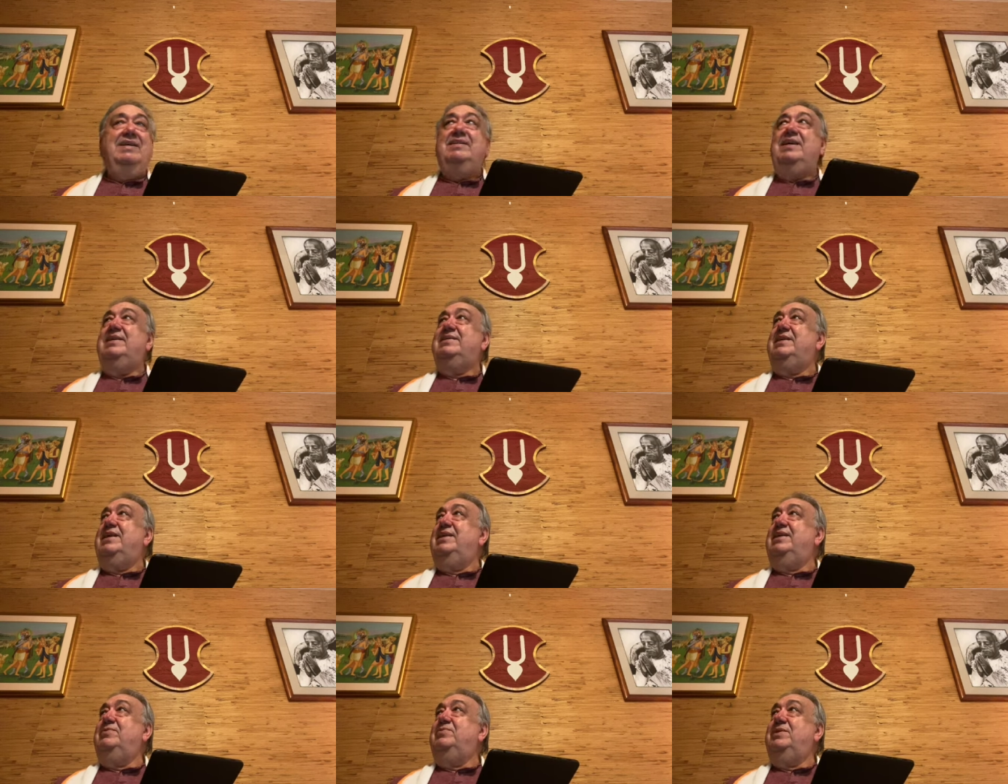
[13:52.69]
that
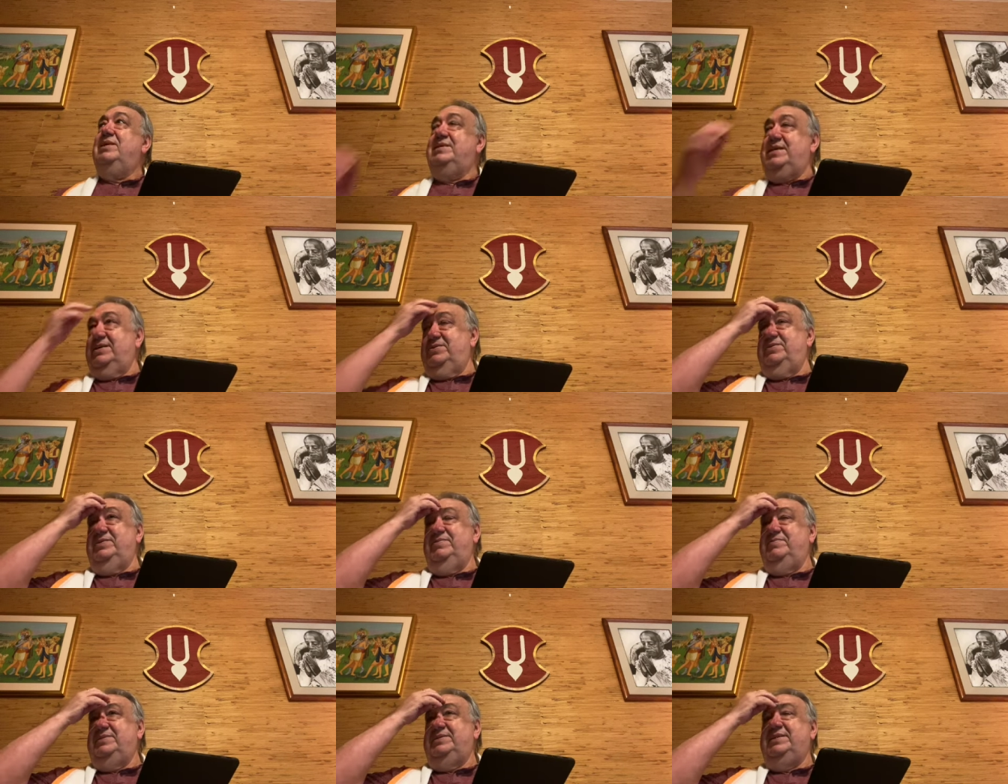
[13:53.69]
uh, will attend to
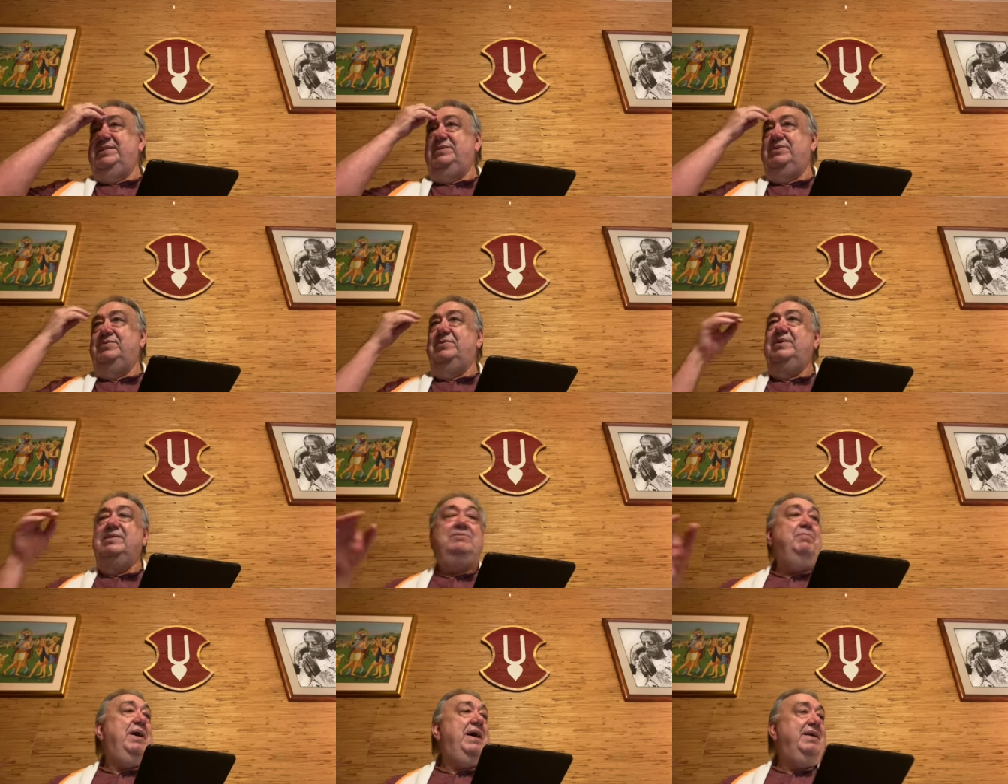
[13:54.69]
him, seeing to his
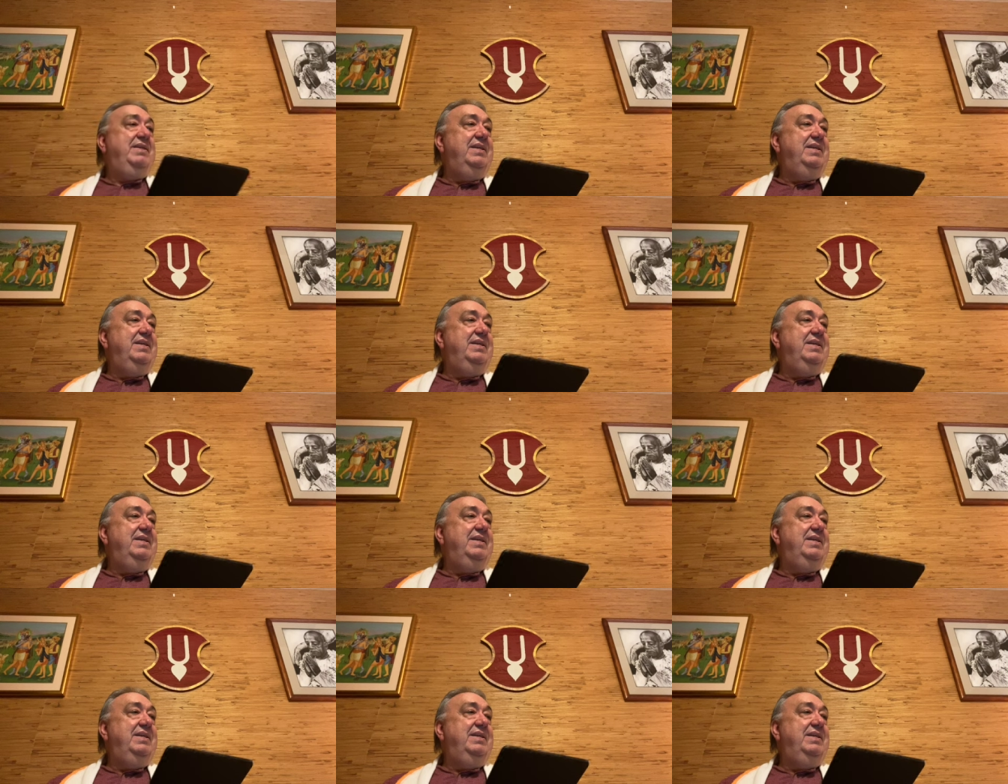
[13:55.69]
bath,